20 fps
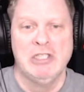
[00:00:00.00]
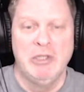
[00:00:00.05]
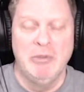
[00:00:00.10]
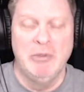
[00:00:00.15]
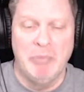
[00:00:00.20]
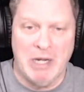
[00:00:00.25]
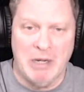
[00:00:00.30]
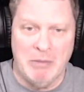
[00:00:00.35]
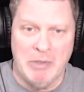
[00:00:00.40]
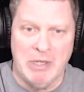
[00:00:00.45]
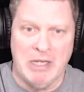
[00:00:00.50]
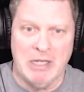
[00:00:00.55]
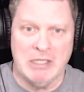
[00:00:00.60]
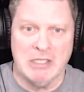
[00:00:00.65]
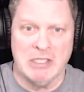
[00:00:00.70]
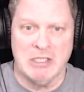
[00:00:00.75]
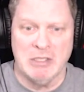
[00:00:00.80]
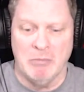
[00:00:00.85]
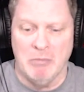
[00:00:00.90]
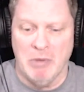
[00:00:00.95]
better be getting
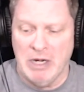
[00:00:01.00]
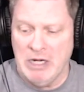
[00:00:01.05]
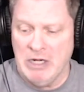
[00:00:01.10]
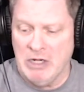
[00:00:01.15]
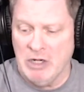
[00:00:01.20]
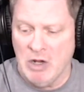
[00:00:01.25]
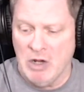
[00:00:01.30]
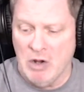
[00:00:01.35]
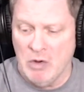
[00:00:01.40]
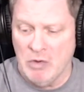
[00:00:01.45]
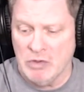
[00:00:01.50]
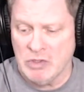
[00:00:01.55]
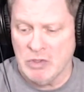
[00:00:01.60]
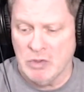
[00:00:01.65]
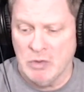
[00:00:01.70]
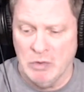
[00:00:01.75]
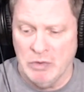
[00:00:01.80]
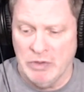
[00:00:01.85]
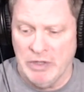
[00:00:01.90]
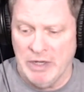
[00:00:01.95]
some money to go to
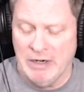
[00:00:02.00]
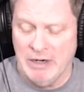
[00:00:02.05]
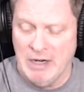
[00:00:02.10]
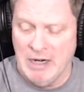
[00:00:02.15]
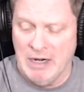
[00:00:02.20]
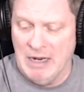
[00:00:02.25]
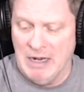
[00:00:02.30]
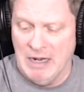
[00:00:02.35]
school there.